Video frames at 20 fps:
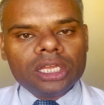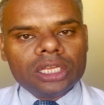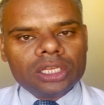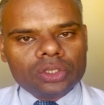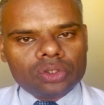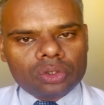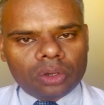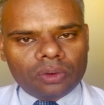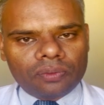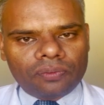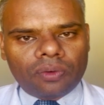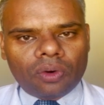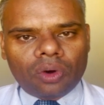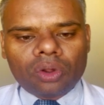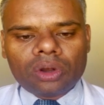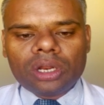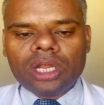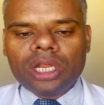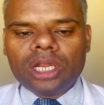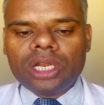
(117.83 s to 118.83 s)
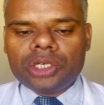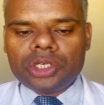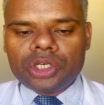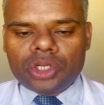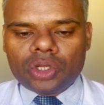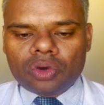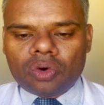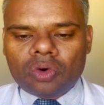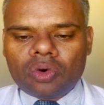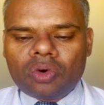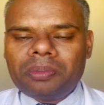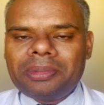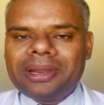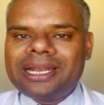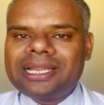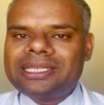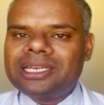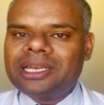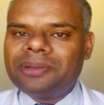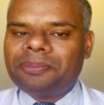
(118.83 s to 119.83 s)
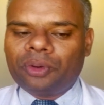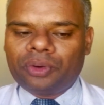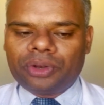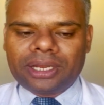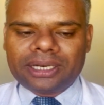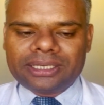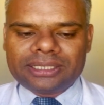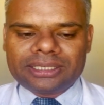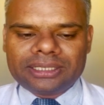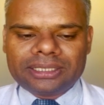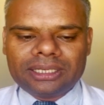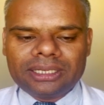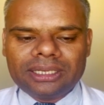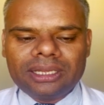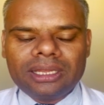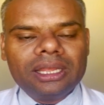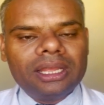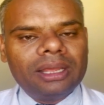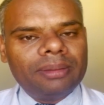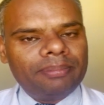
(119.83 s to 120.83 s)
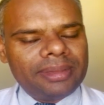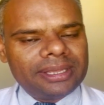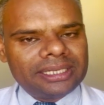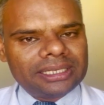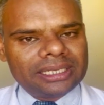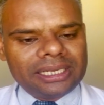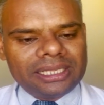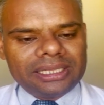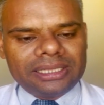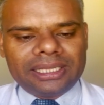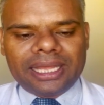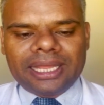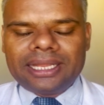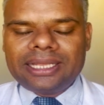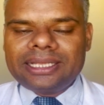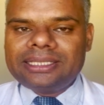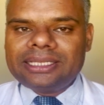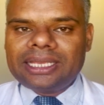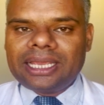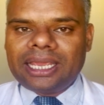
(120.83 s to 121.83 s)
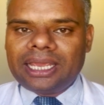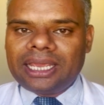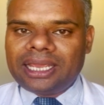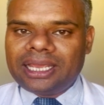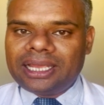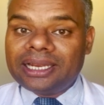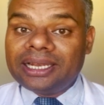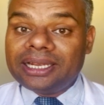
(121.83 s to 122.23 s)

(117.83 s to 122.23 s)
So for new medicinal products, basically there is a